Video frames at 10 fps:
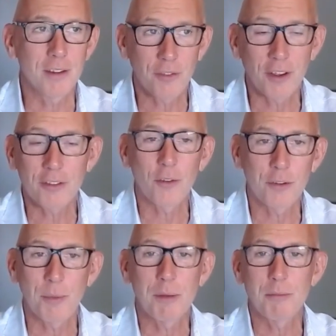This first
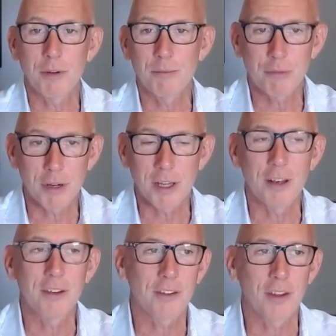course has been brilliant.